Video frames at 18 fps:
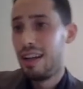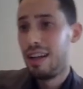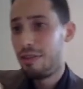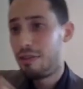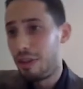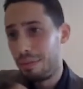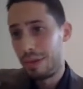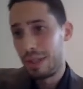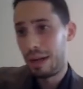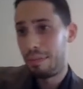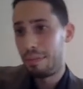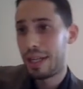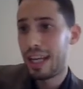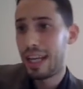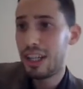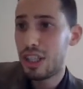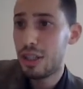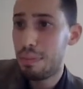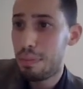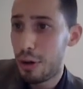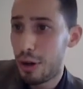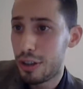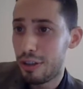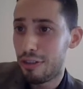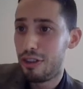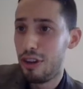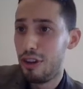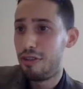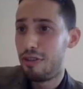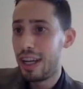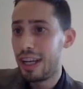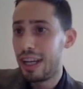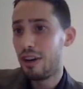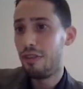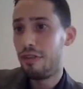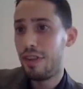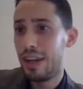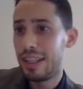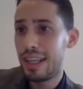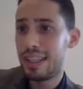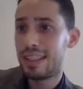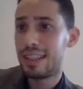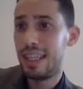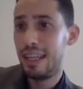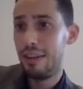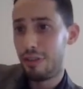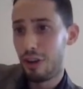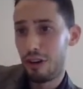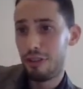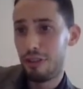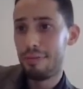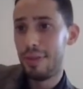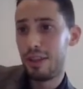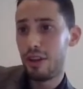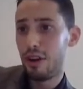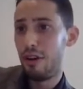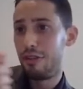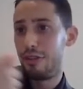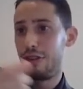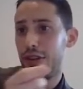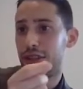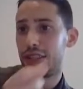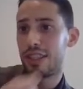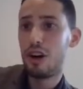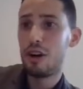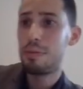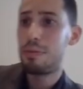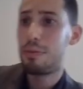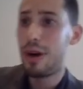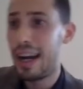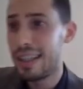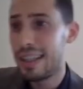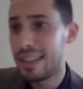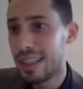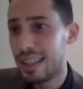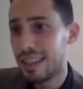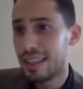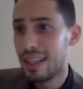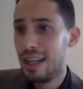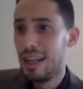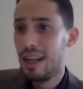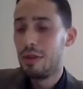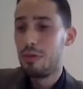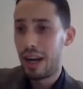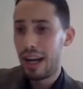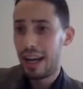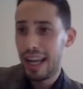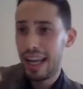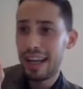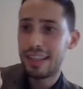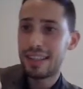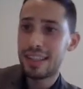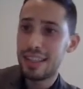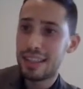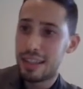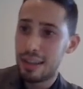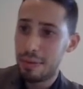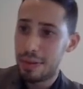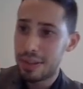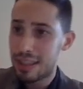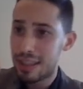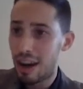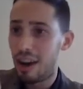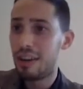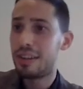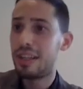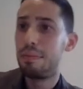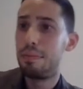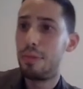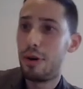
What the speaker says: from an application point of view, think of it as the involvement of your stock prices, where x is the starting